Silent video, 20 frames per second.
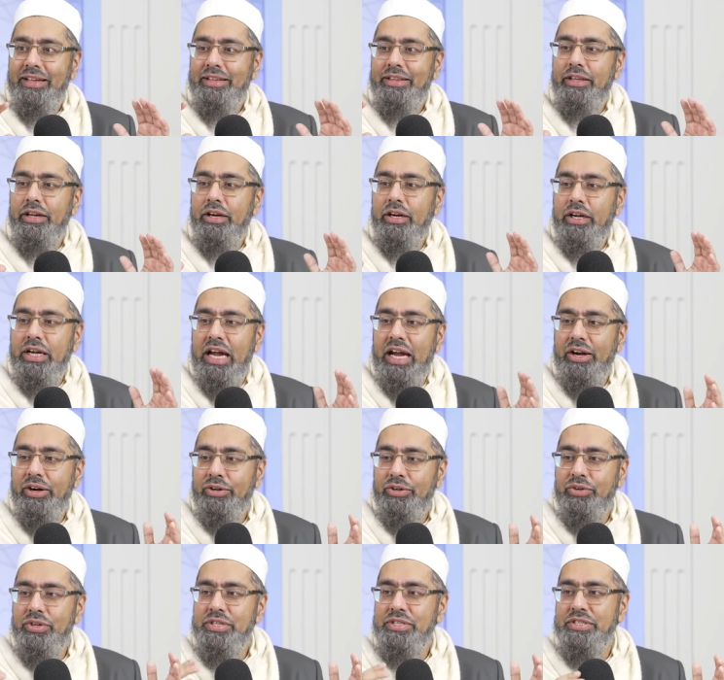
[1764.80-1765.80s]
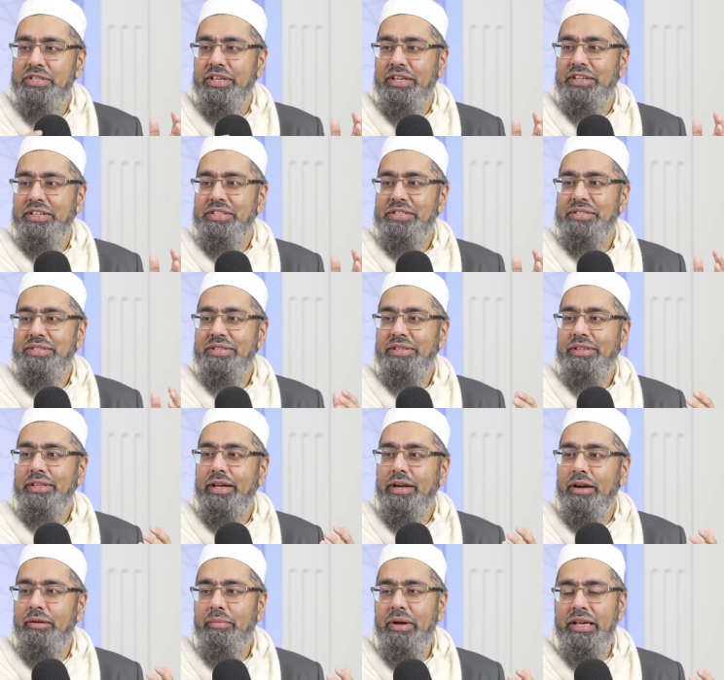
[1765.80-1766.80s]
their characteristics that
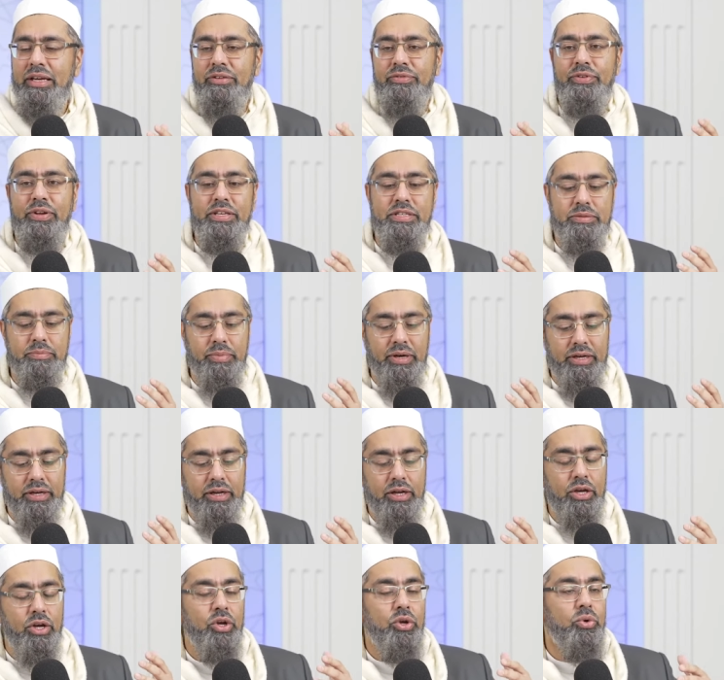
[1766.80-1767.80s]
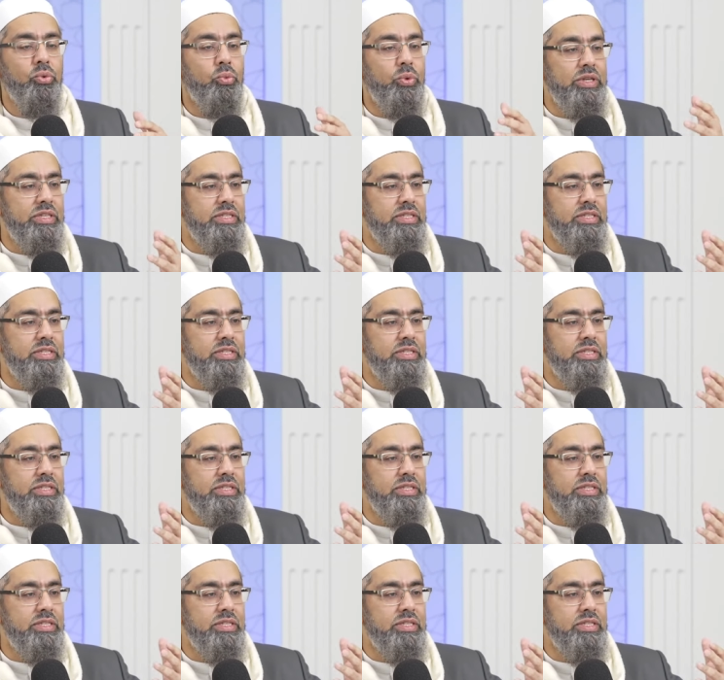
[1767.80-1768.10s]
are manifest, but we